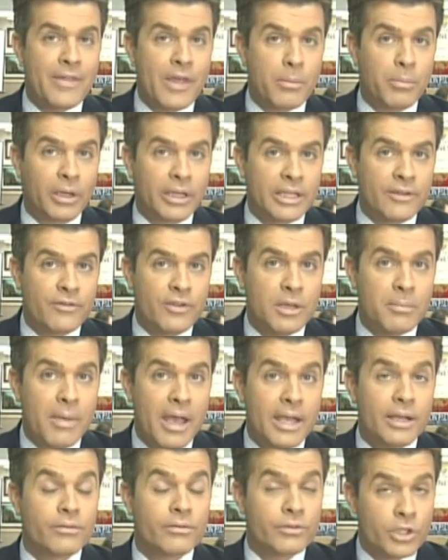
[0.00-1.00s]
and they believe he
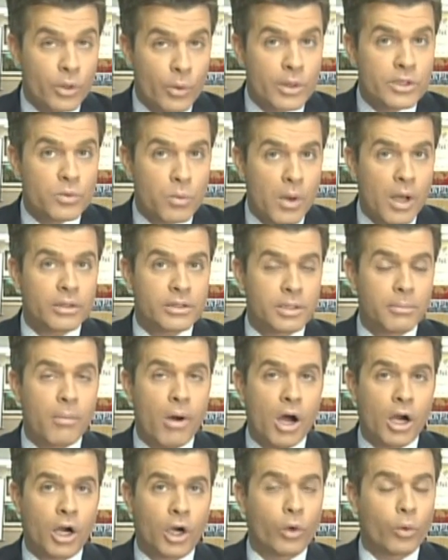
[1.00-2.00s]
may do as well
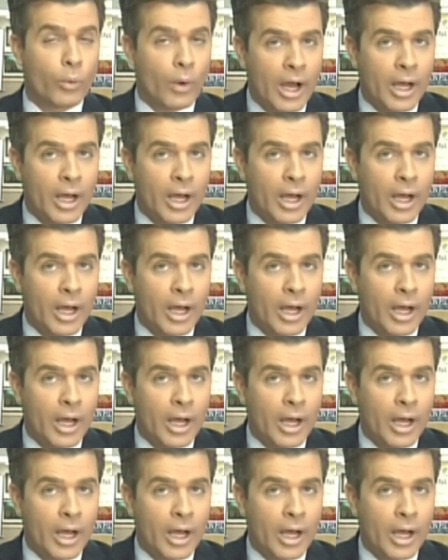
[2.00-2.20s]
tomorrow.